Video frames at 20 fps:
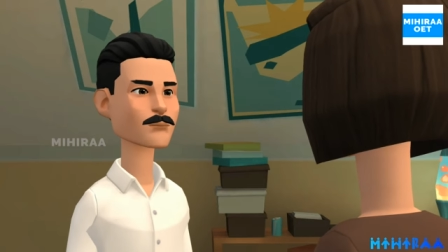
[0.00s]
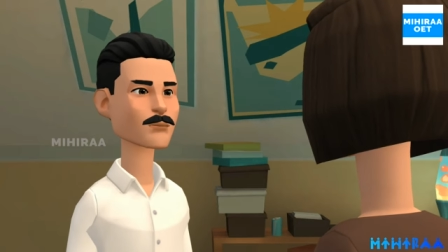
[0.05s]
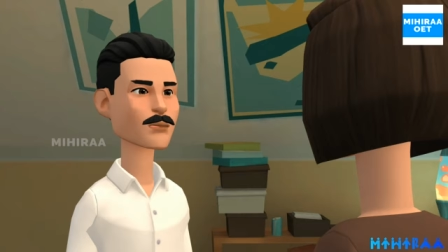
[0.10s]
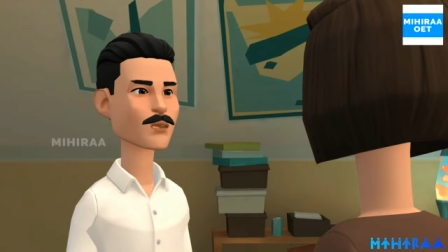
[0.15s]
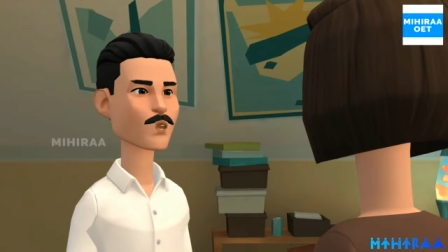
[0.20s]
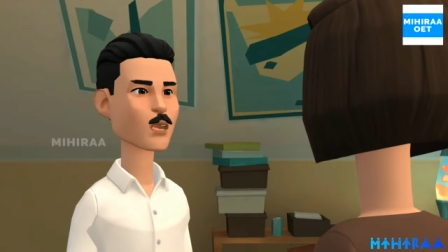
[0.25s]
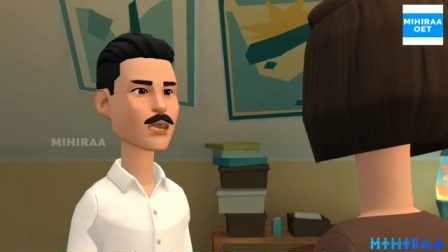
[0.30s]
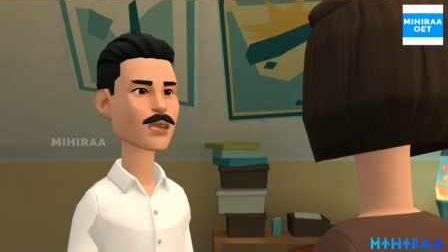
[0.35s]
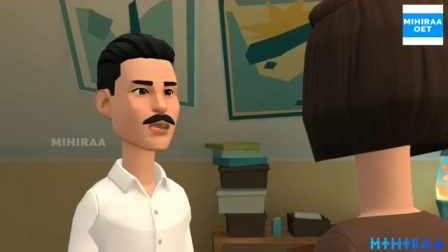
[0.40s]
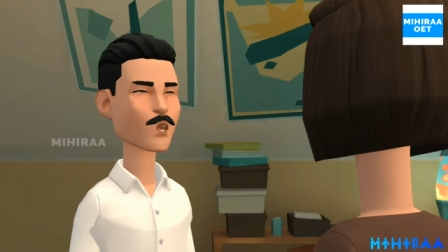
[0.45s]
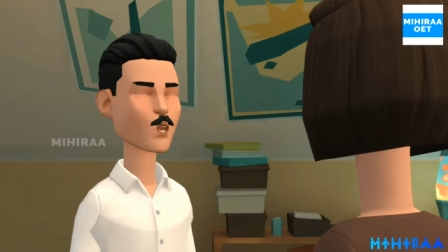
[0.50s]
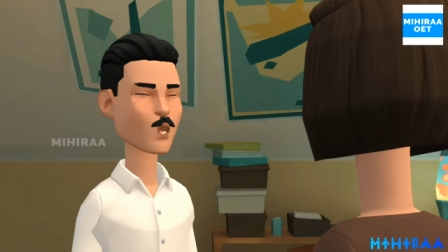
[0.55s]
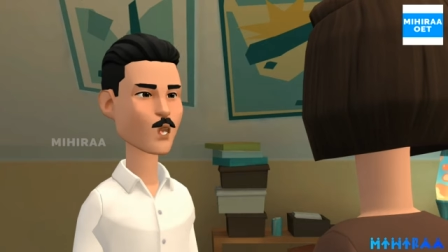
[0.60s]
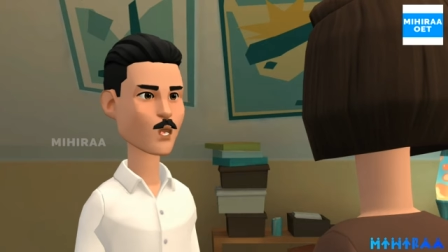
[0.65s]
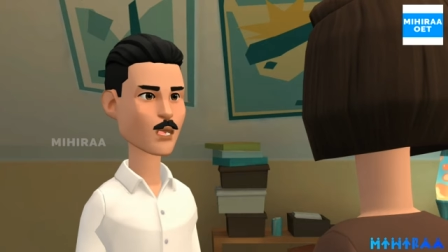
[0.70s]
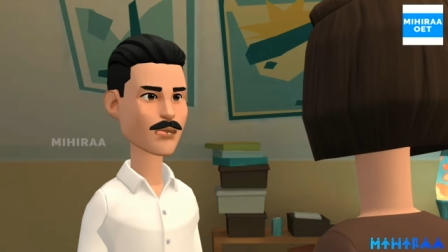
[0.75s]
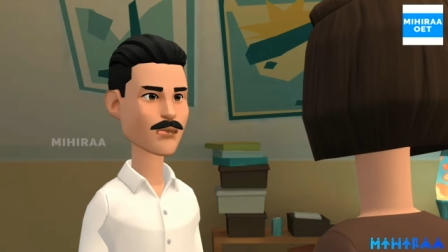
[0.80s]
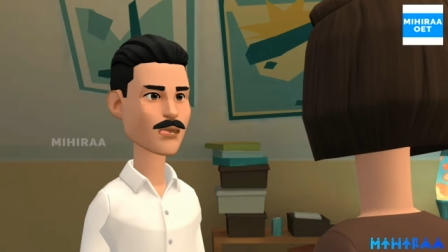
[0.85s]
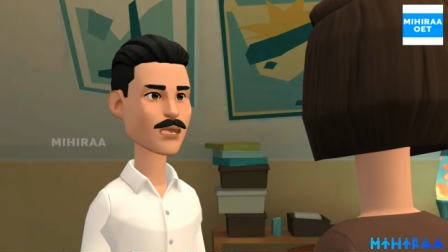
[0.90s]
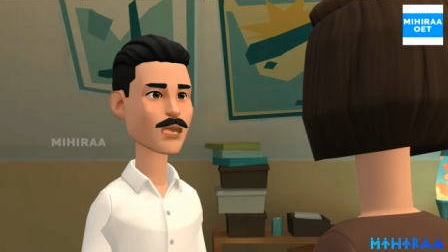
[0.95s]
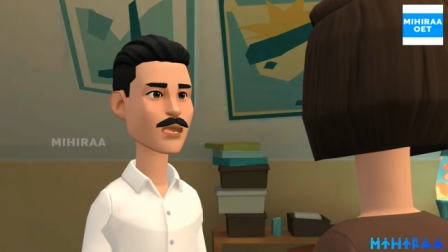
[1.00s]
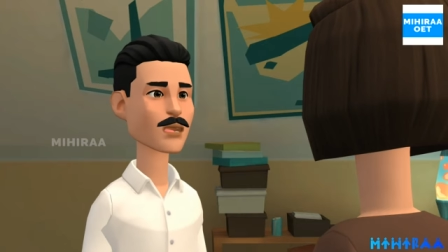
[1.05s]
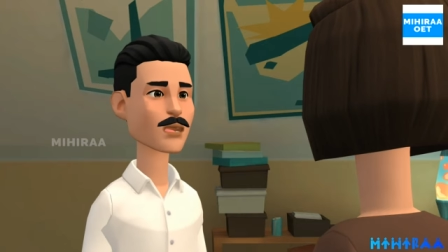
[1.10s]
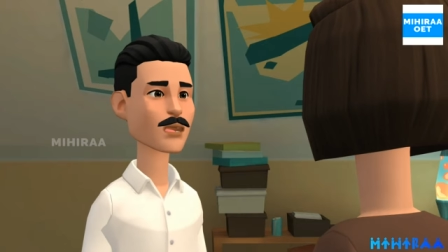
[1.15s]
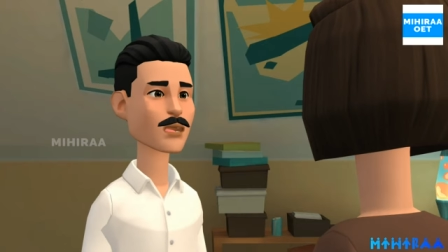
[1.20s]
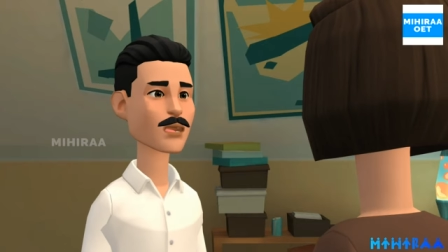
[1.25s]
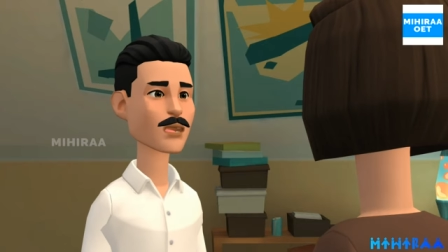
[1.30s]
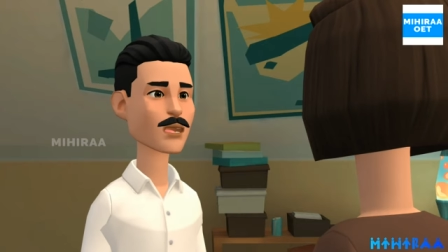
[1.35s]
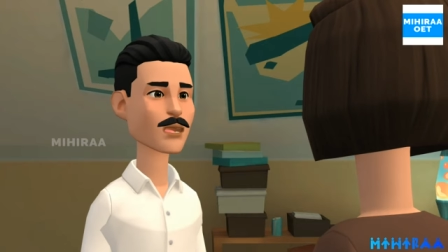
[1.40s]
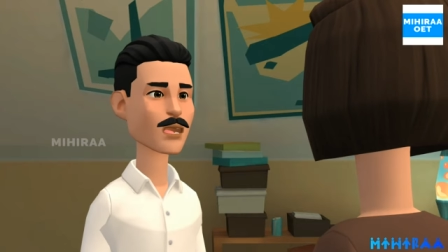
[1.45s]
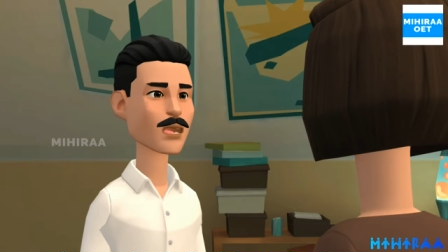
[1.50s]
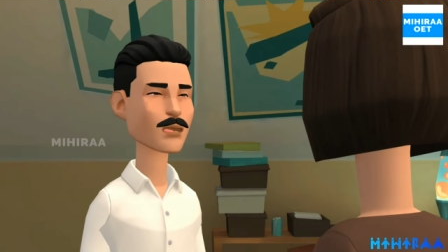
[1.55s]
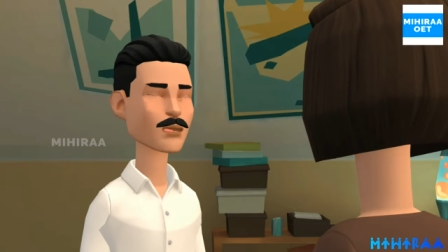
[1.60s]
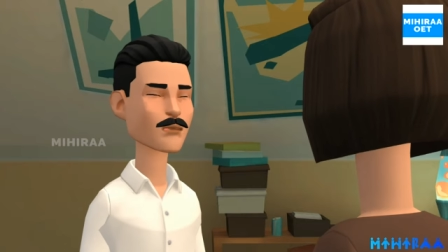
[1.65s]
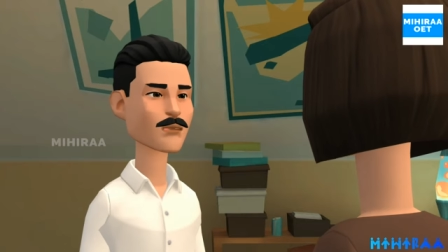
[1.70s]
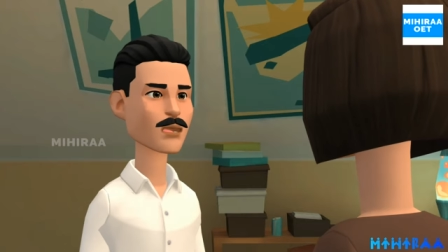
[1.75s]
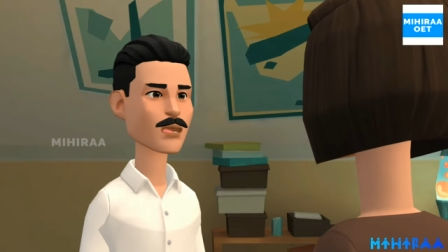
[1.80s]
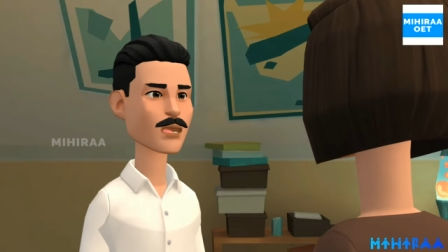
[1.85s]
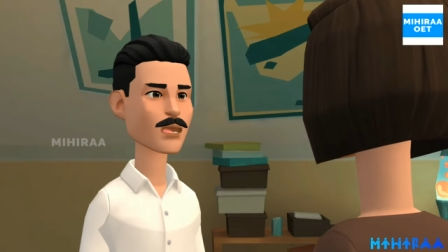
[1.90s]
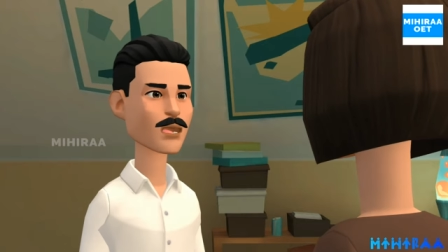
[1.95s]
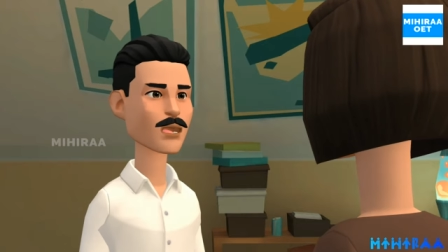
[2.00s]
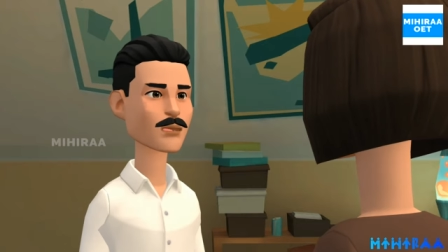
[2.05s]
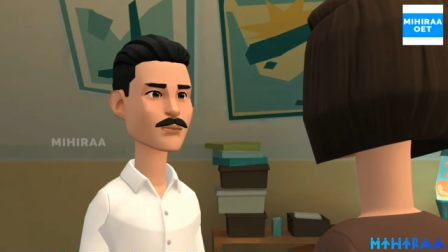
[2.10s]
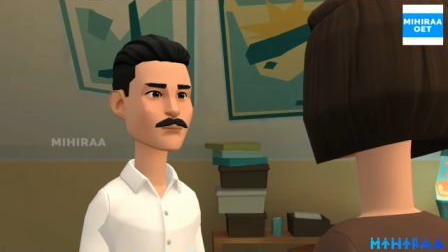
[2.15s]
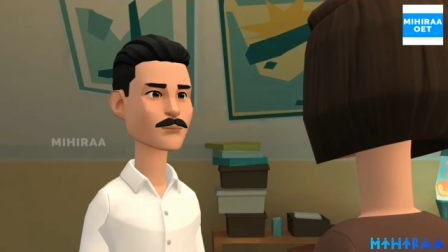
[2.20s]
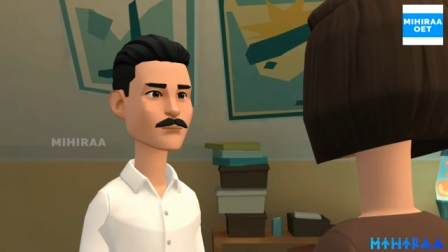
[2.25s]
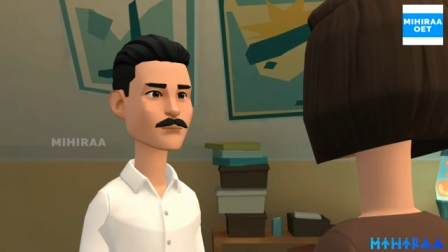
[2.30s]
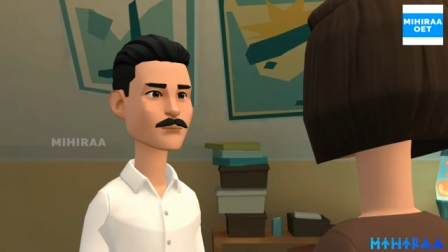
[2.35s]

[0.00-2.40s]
I wish you all a very healthy life ahead.